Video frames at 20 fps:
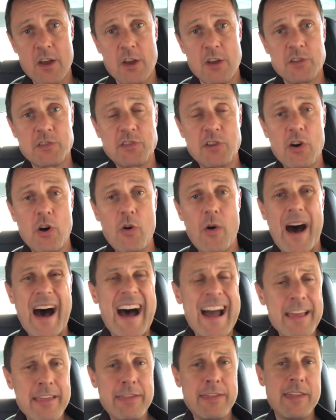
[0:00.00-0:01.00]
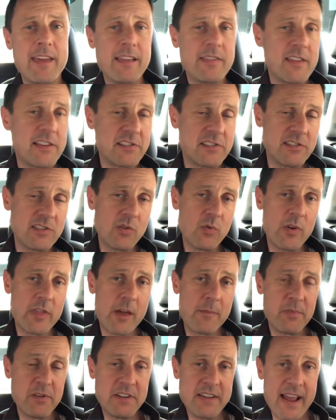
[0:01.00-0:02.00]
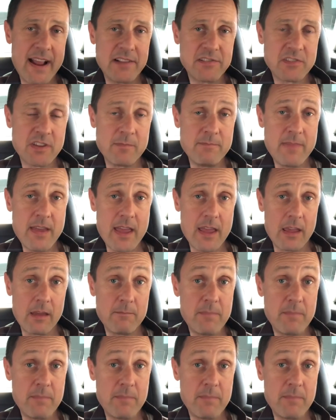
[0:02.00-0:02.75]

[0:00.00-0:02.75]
So I think this is the one that pertains to me